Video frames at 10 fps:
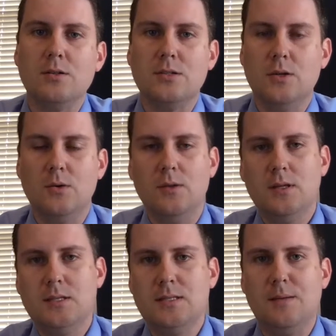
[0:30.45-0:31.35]
So
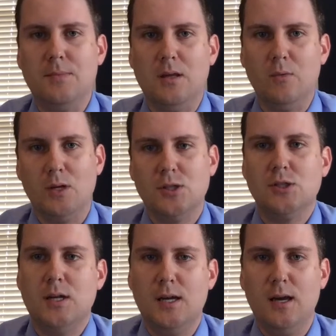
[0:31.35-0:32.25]
this is something
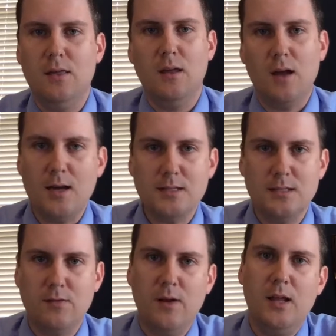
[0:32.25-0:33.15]
which I think us
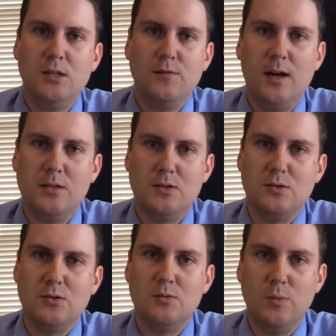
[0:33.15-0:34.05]
as a financial advisors